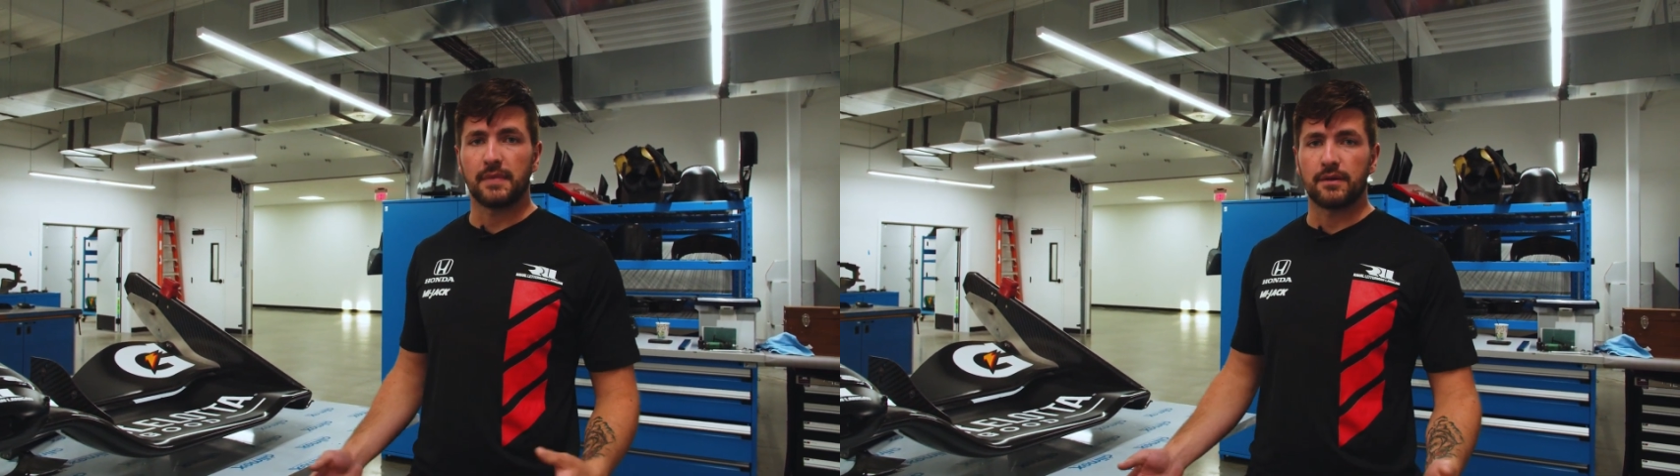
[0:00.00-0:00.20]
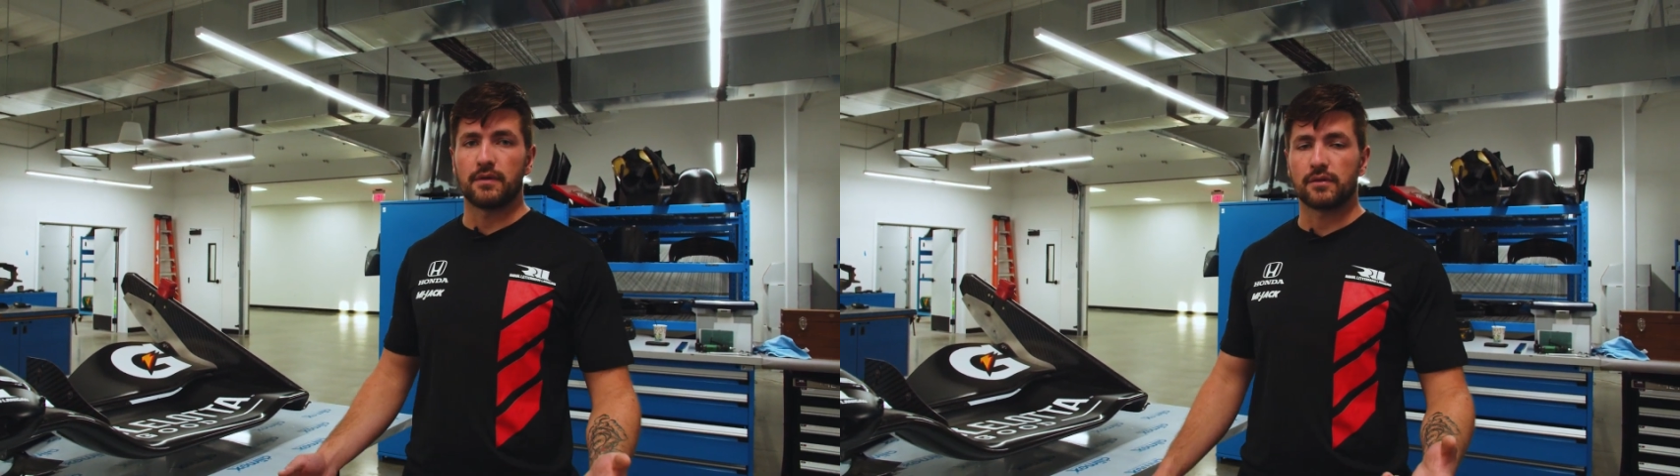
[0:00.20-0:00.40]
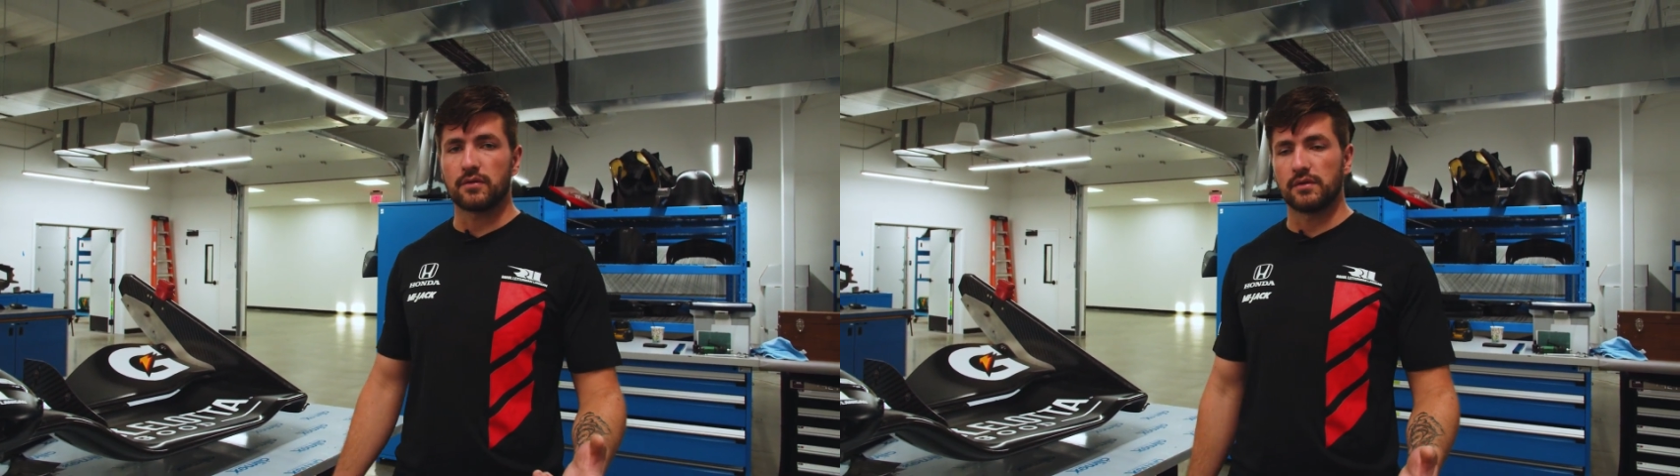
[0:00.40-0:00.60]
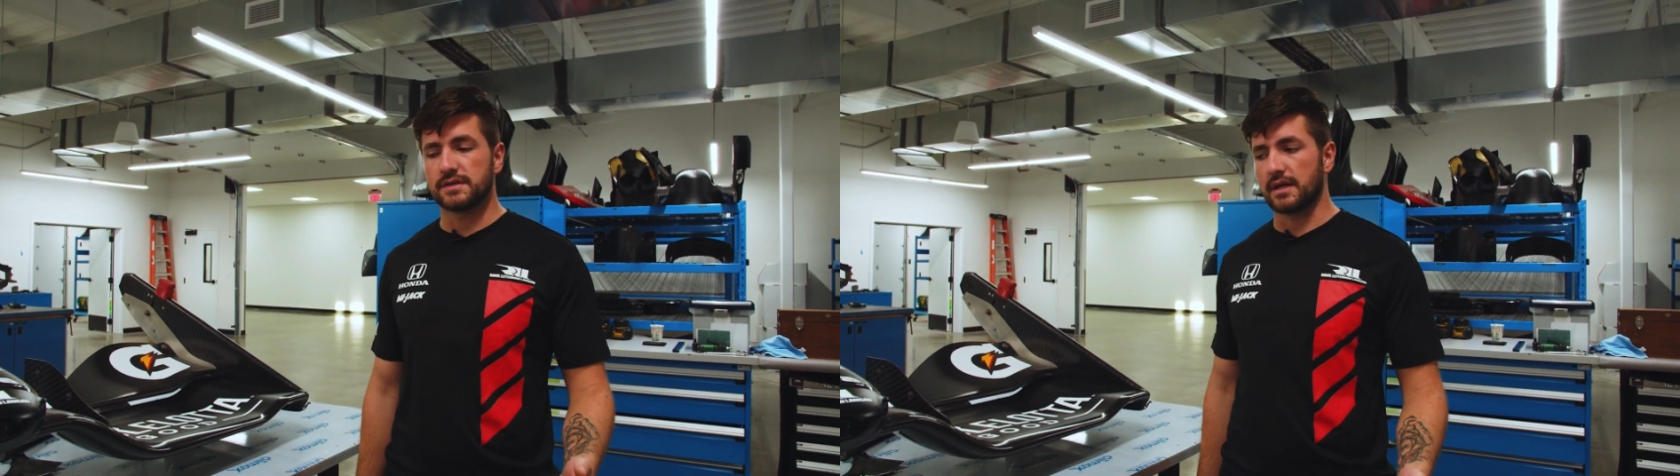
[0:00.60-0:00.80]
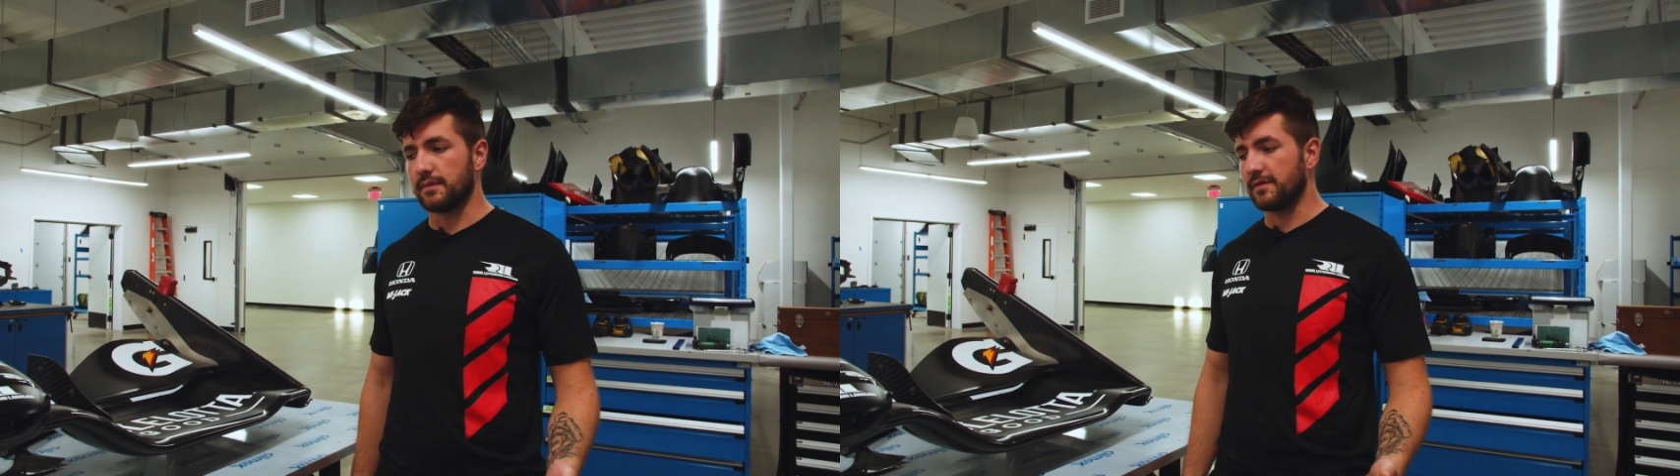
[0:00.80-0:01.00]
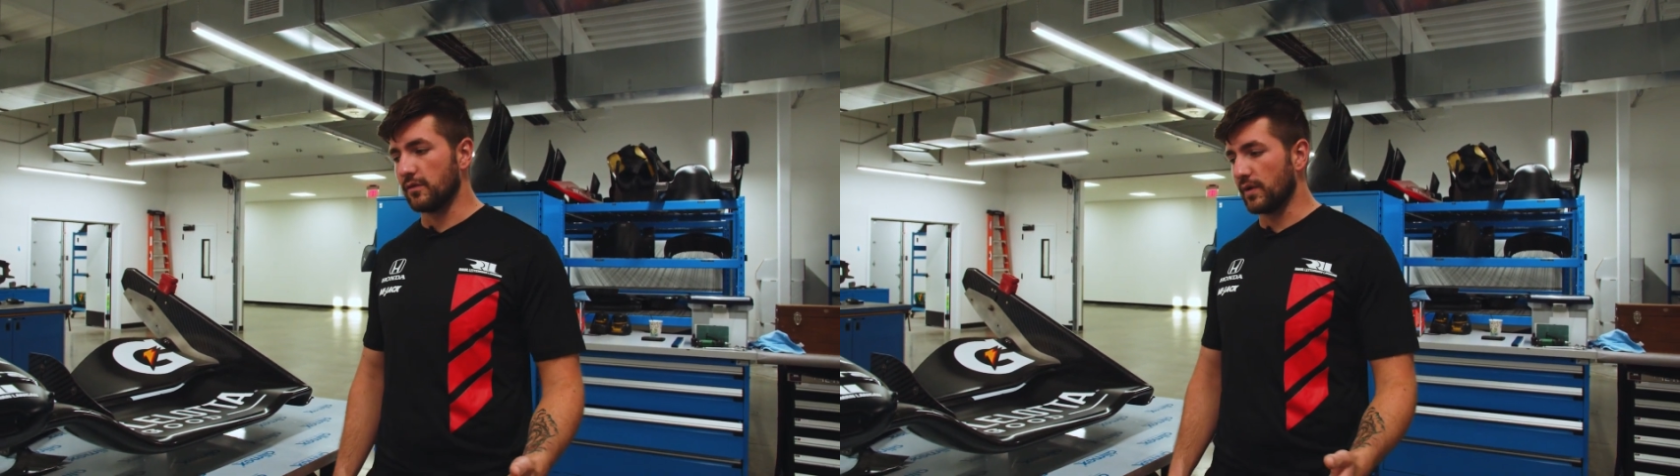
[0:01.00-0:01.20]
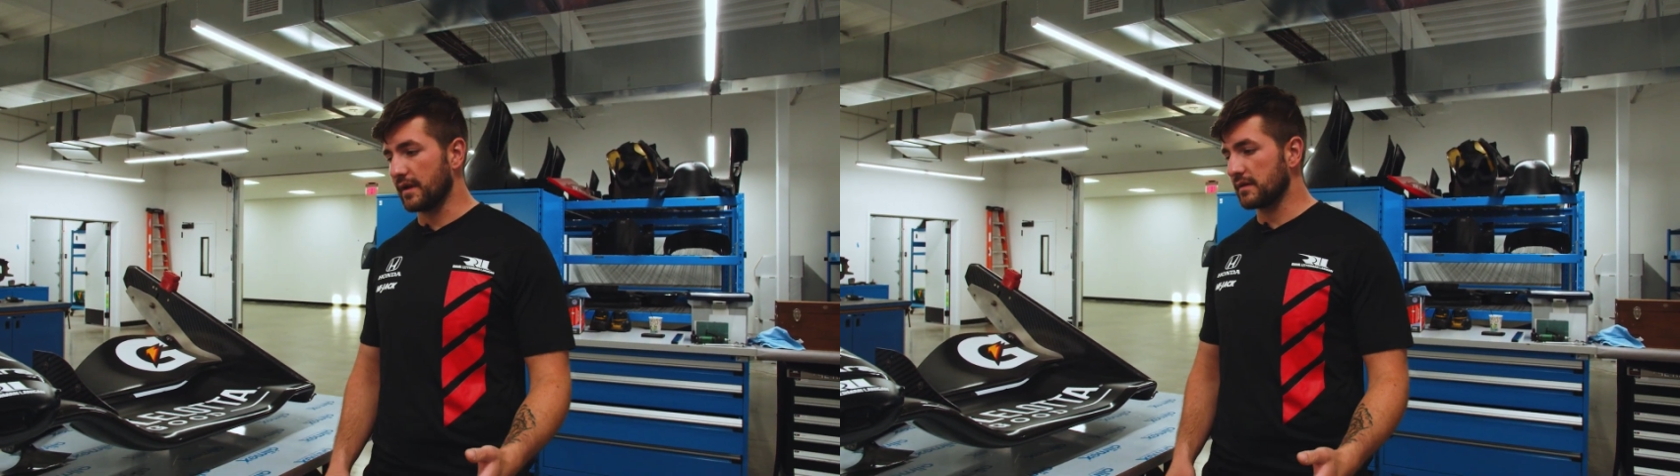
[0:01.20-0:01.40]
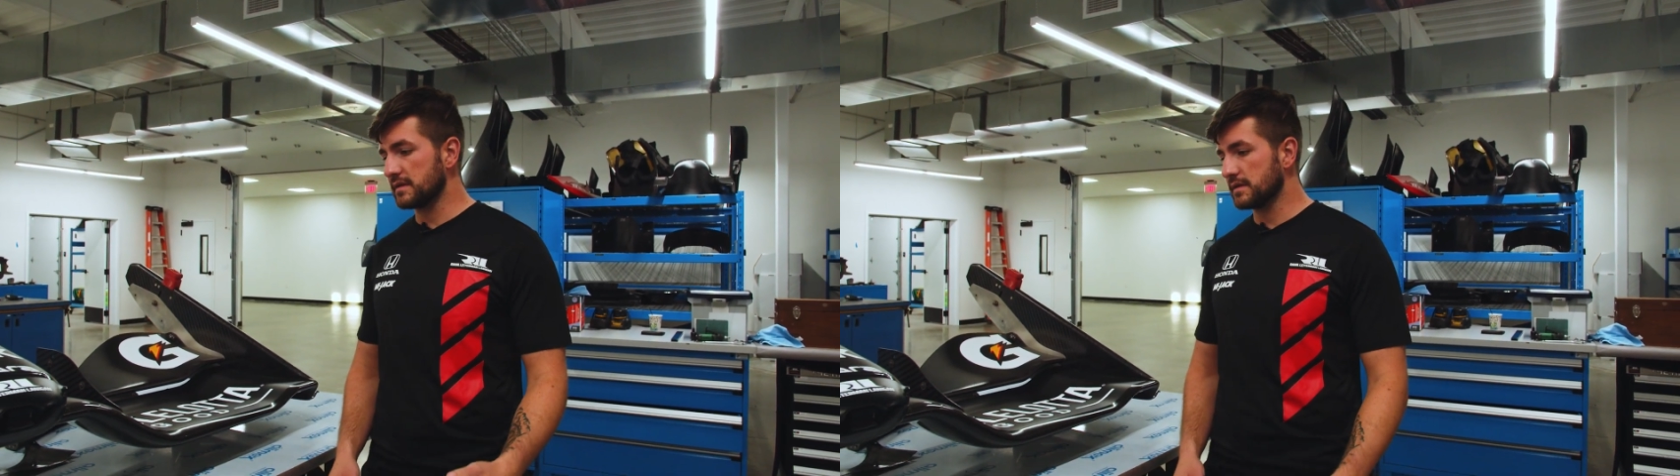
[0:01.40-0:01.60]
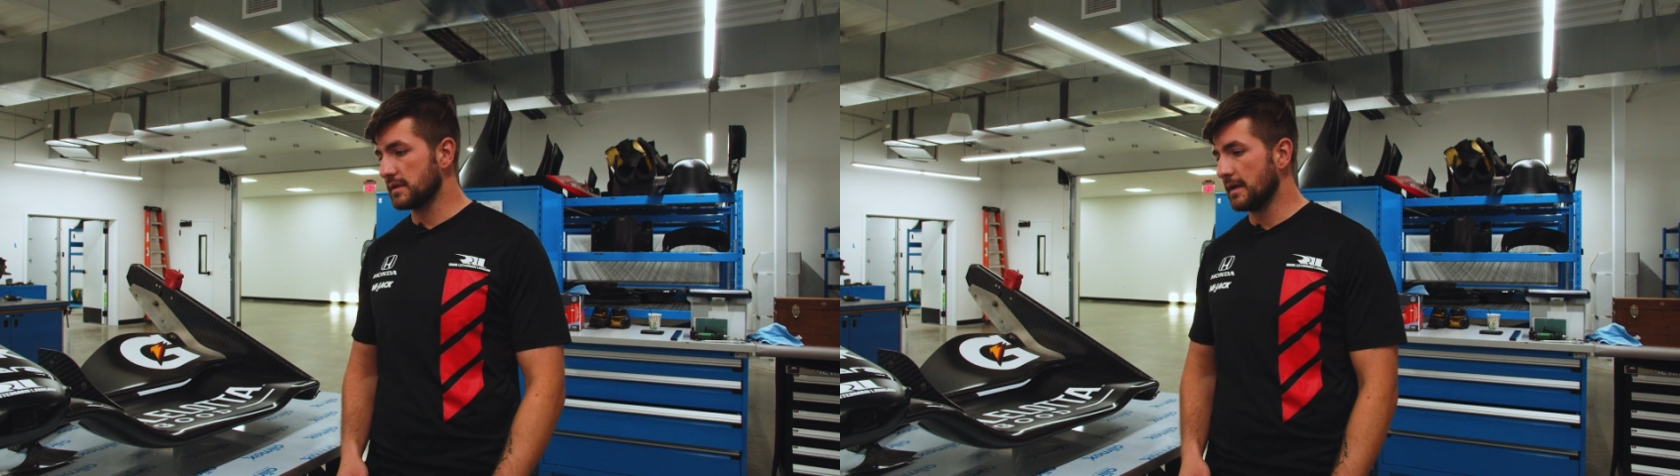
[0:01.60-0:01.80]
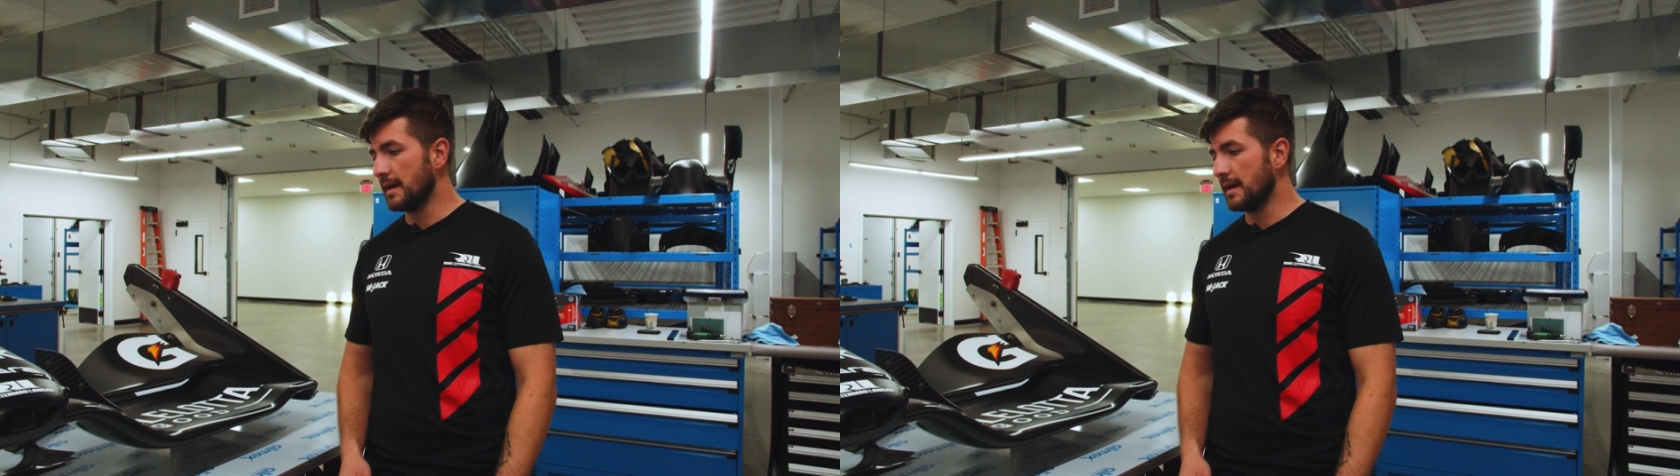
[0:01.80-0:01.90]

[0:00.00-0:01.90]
main road course setup for wings.